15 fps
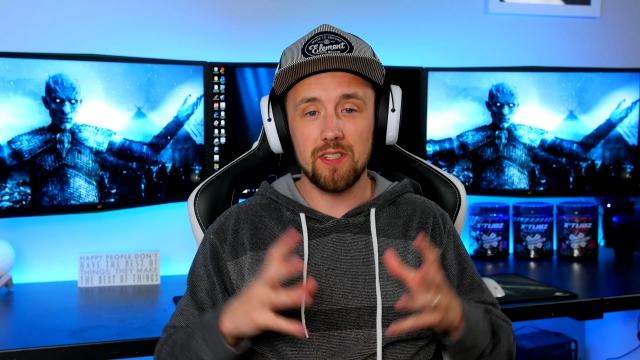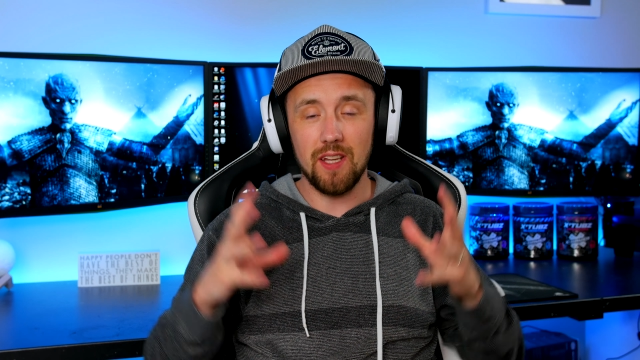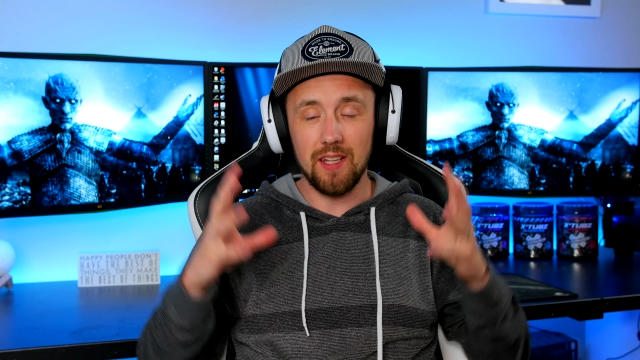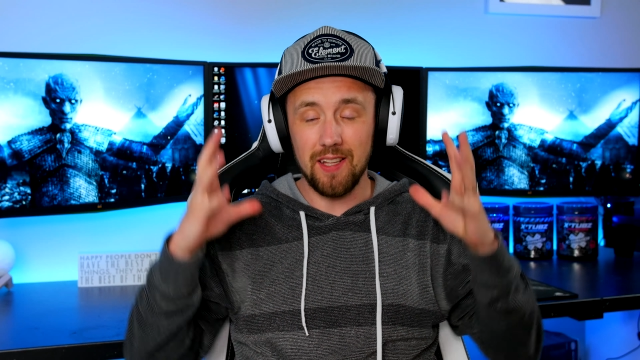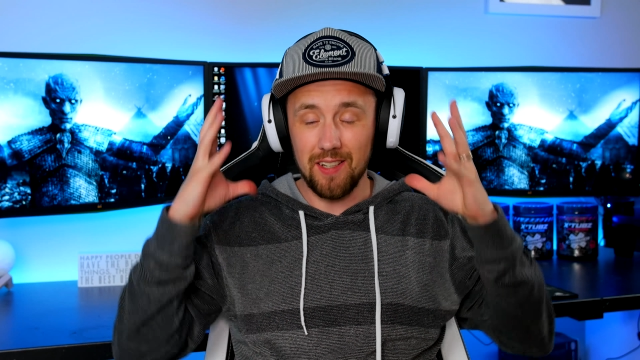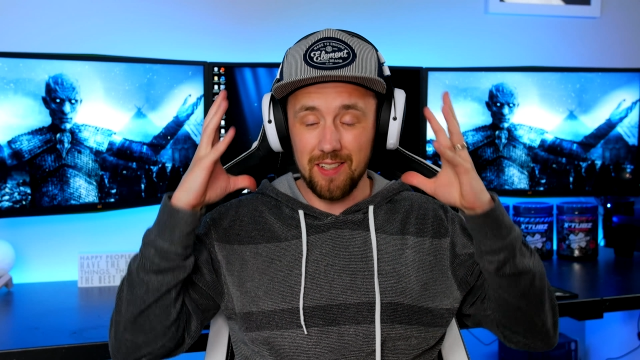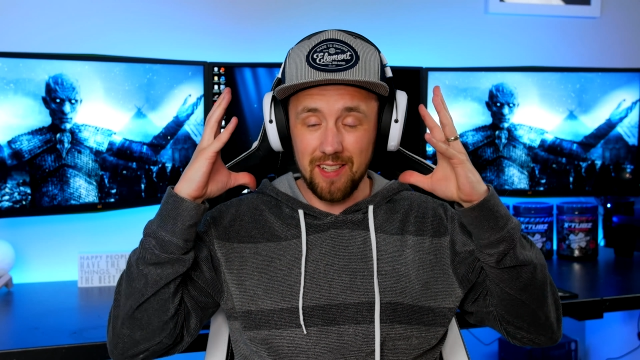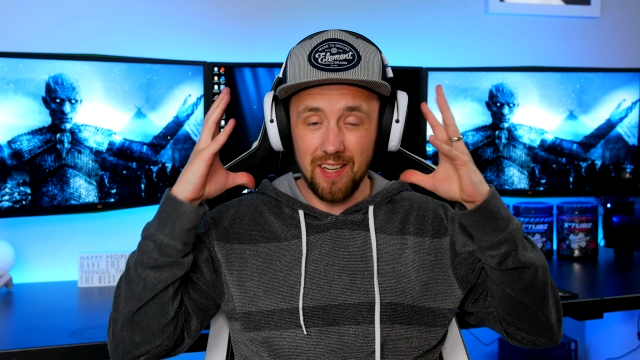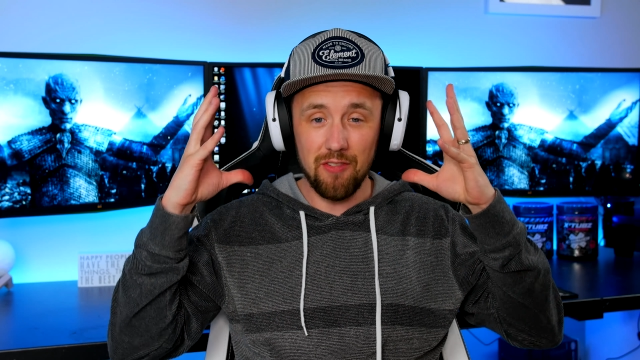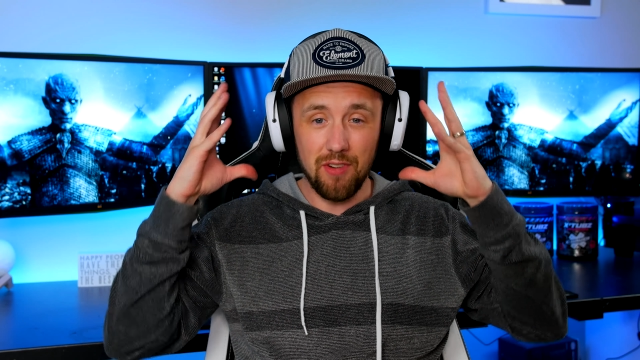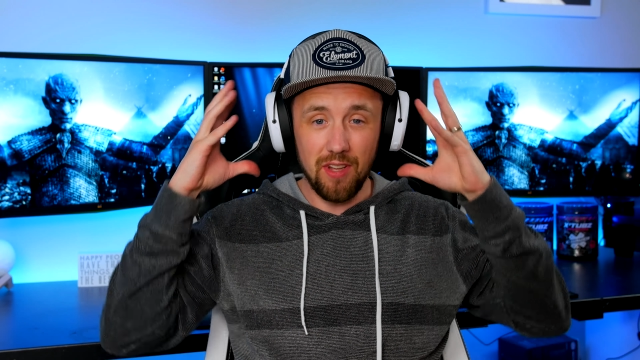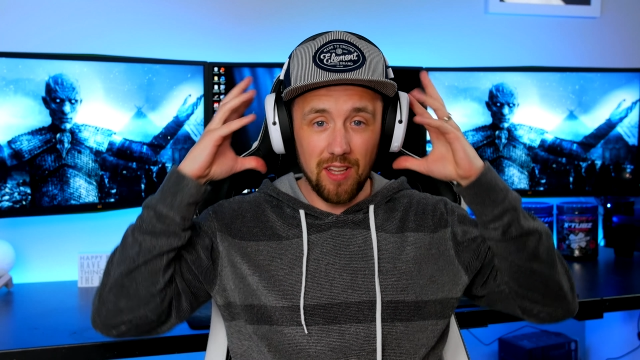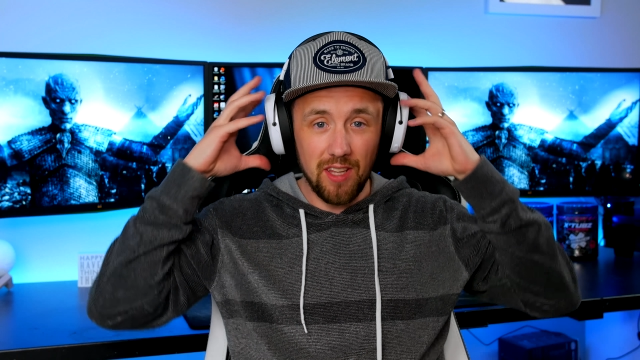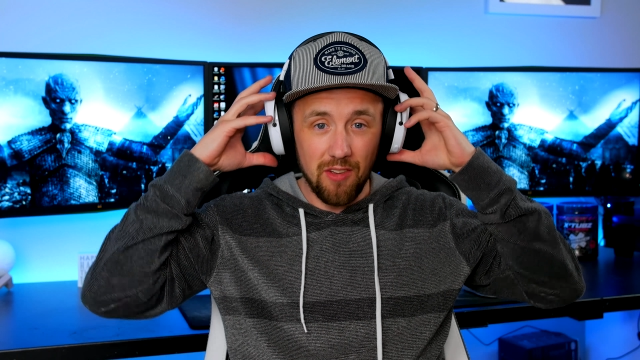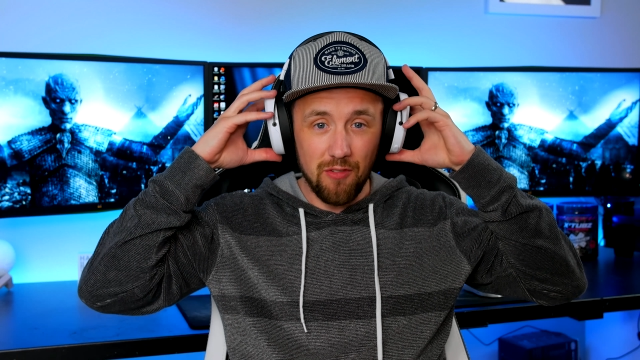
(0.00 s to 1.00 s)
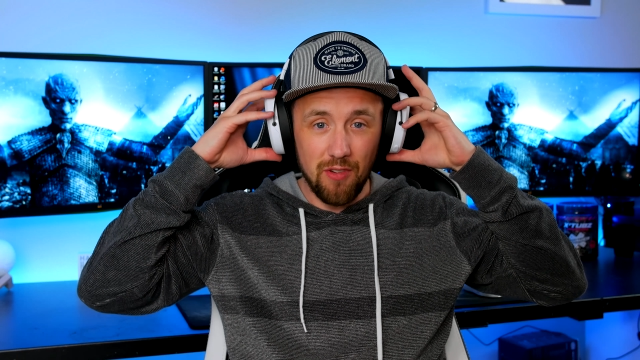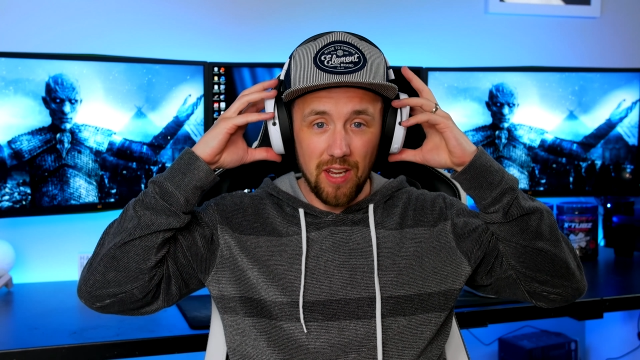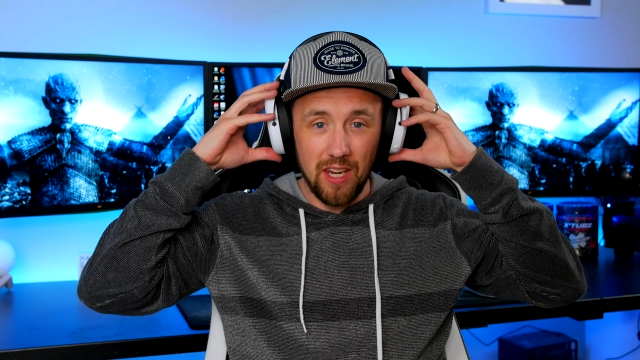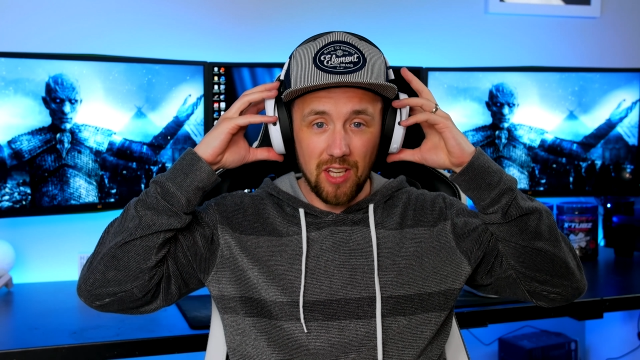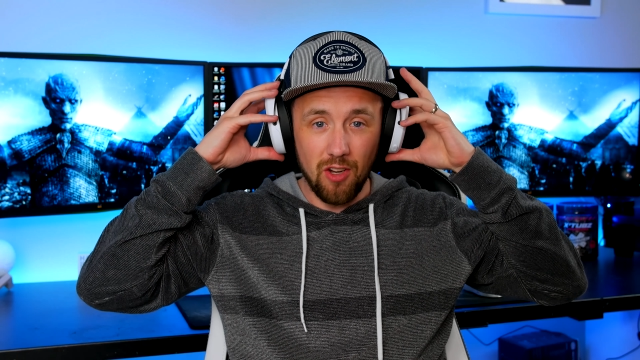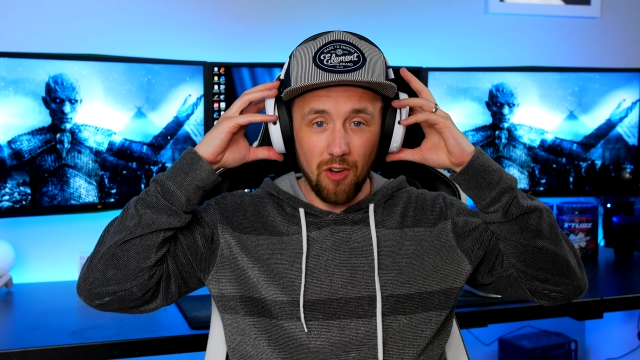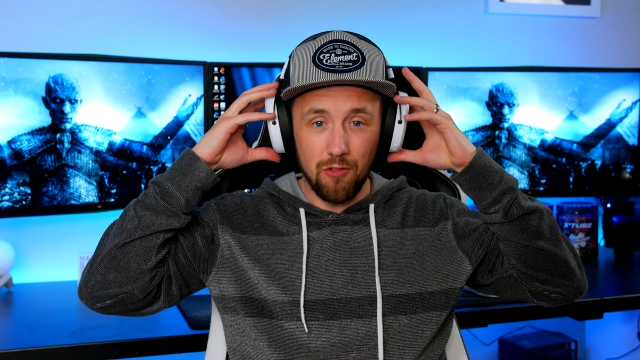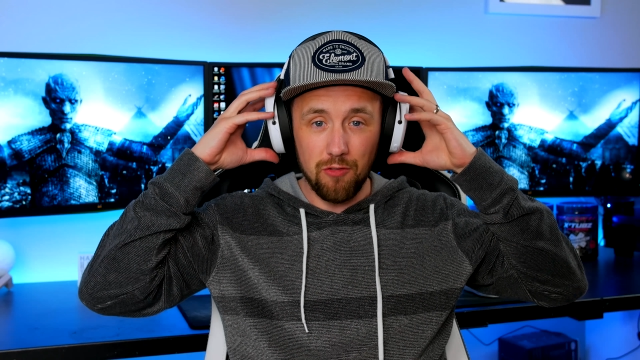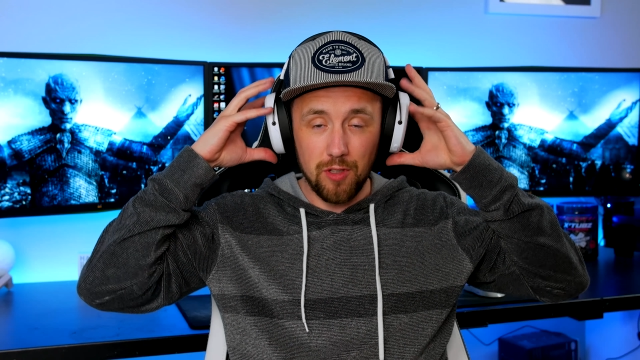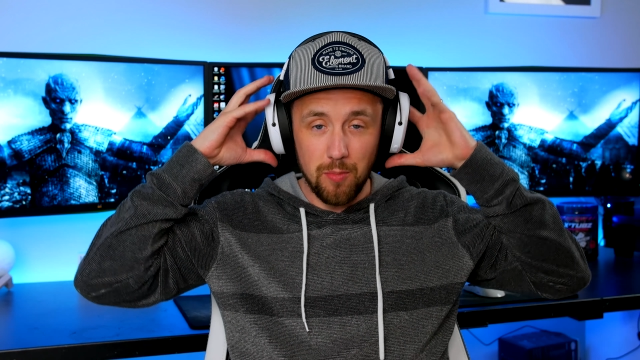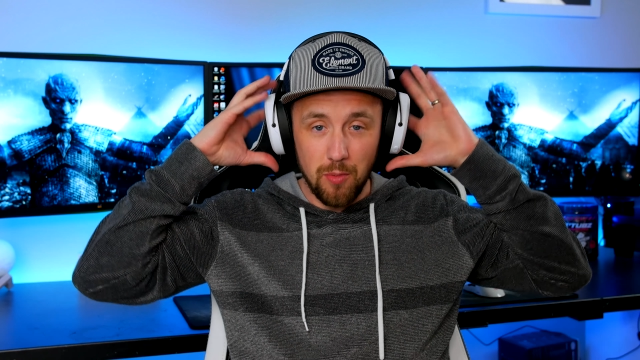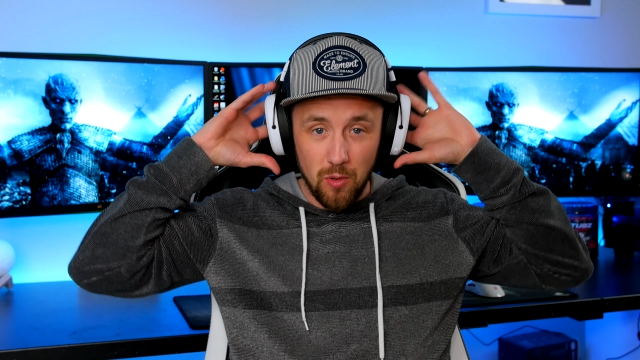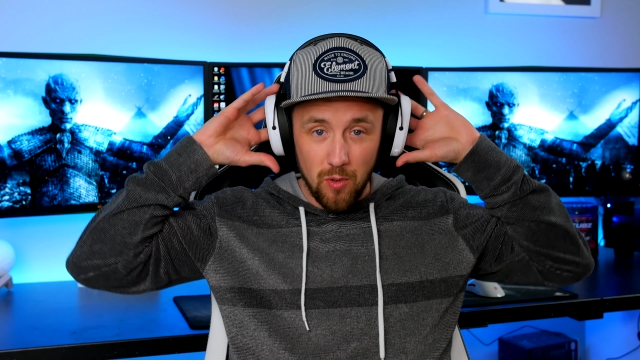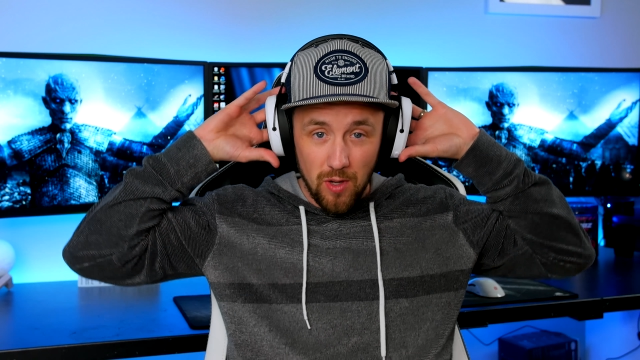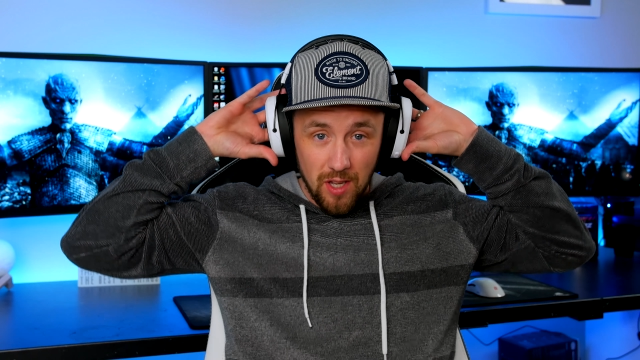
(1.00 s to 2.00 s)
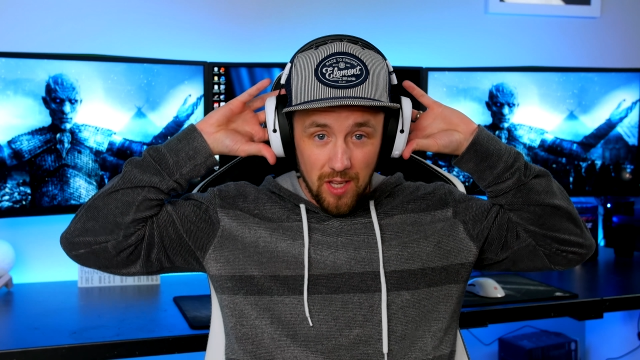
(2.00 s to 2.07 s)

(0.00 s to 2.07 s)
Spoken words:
They're definitely very comfortable.